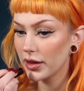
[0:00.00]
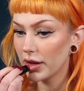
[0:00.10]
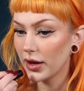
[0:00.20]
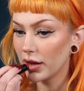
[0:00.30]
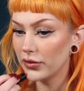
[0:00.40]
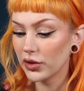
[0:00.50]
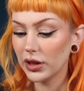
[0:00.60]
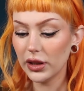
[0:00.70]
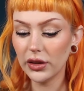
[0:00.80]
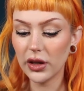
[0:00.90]
That I
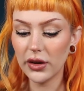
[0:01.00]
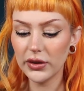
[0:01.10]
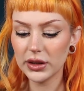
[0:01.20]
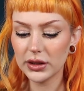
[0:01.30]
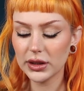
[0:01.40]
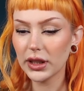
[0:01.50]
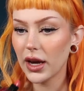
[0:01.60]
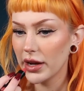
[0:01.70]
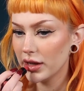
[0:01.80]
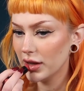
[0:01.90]
really love. It's
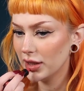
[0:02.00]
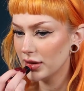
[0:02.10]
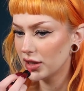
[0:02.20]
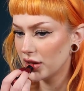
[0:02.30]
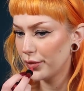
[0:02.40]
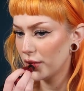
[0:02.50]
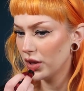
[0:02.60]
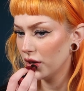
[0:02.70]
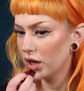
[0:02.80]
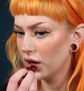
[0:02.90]
kind of
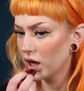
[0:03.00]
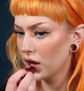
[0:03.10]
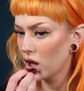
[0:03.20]
similar.